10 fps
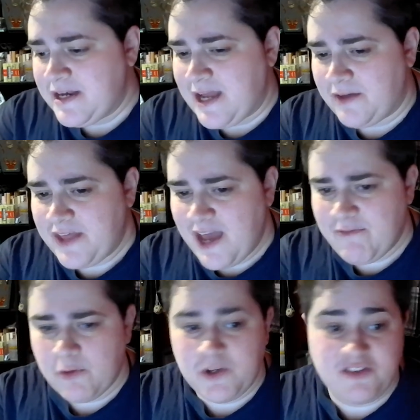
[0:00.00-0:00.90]
Now, they
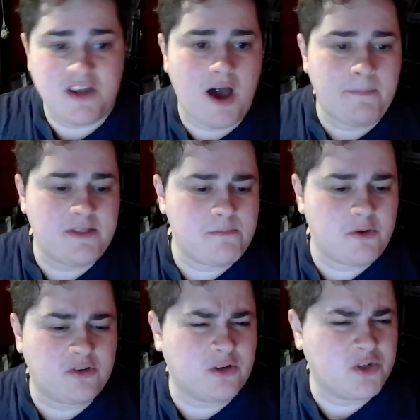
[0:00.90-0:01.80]
haven't always set up in the
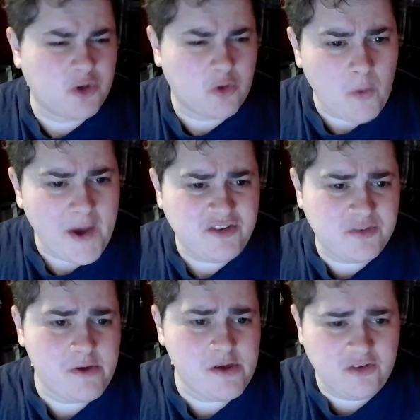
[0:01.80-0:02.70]
most logical way,
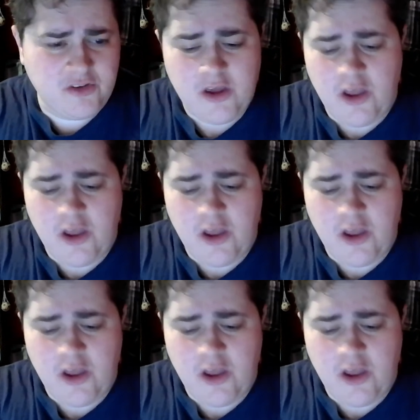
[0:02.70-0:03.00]
Spurs.